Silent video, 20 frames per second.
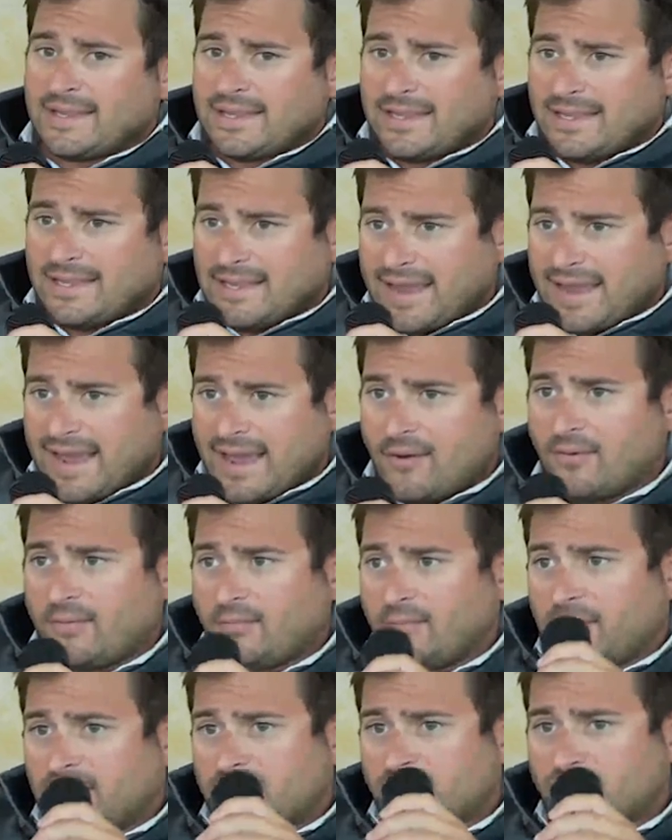Now,
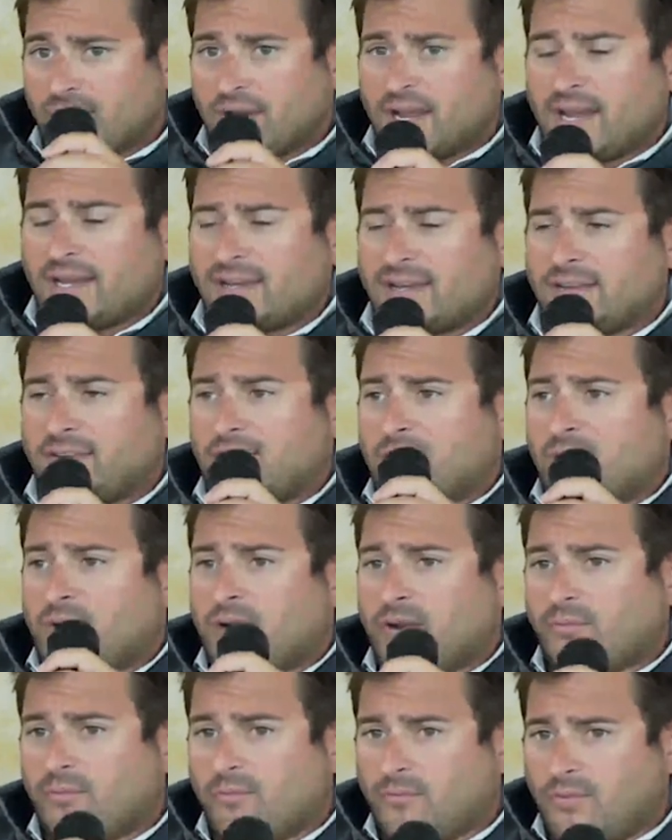we try to, what
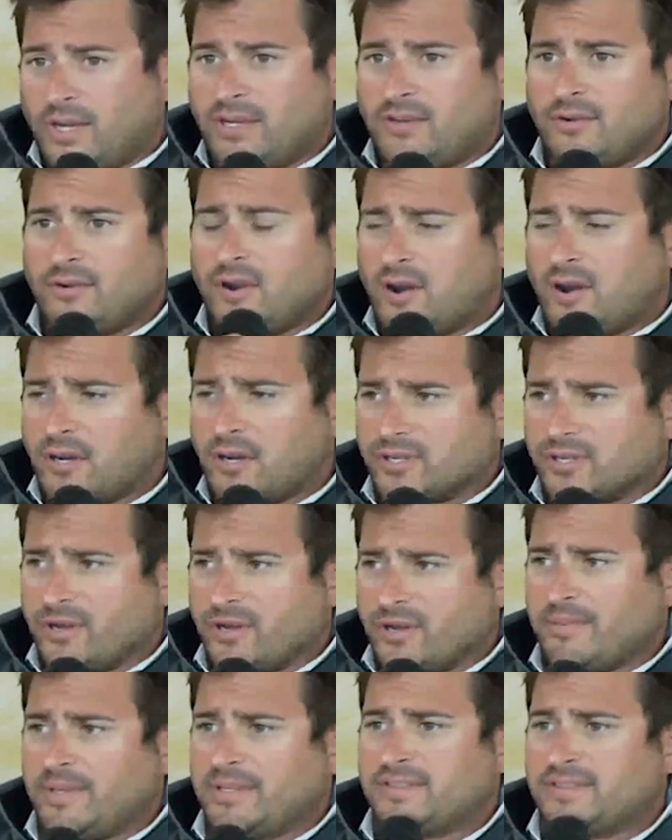we do in our
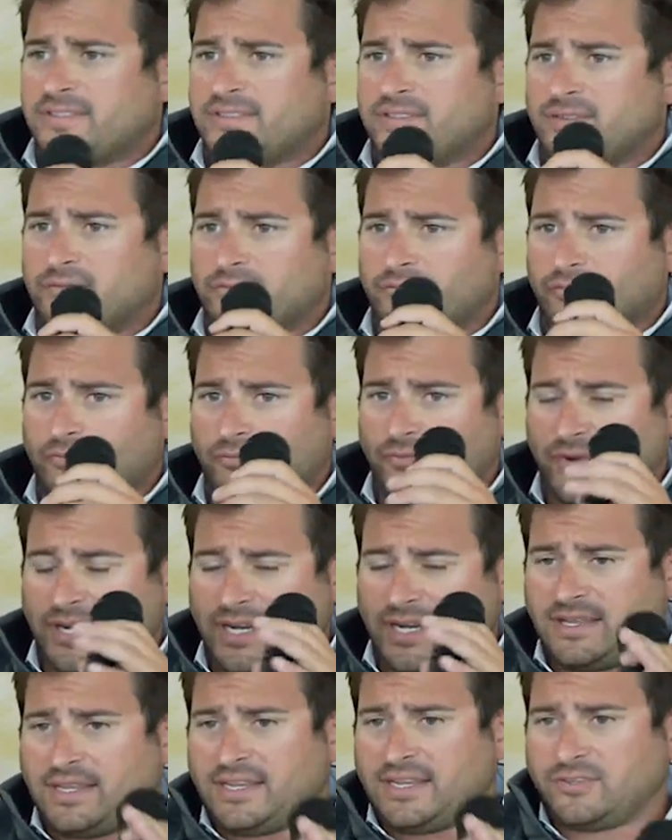job is to read
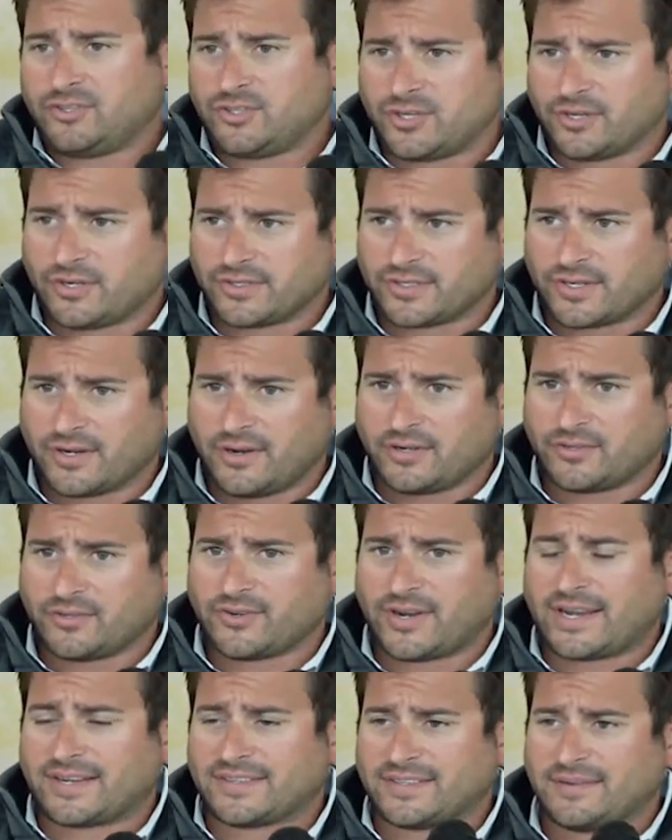the insurance
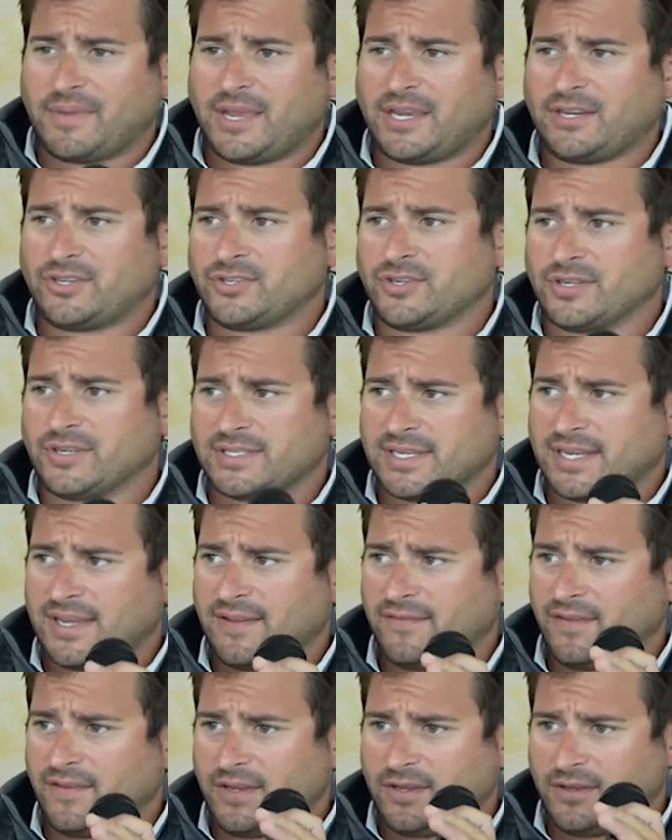contracts to make sure it's
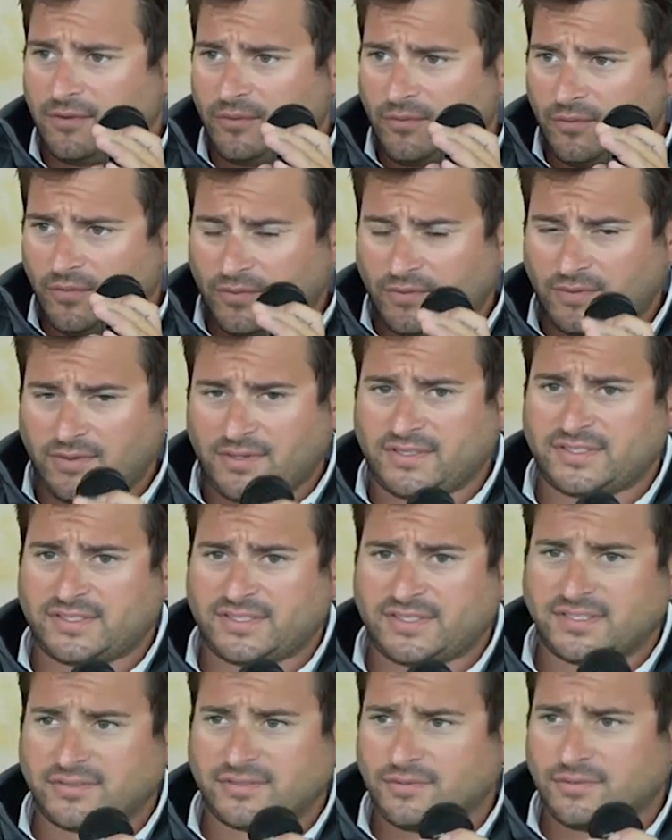giving you the
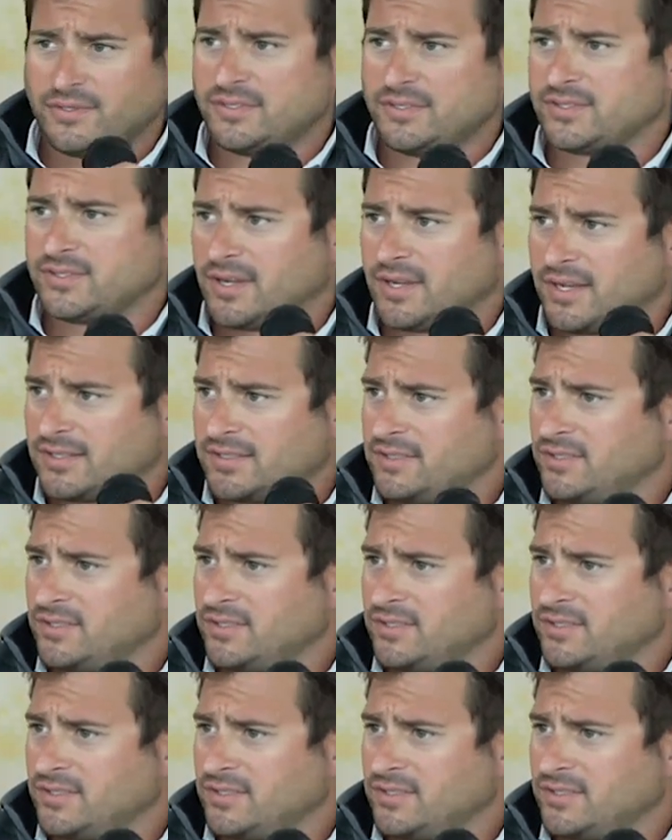sizzle and the sauce that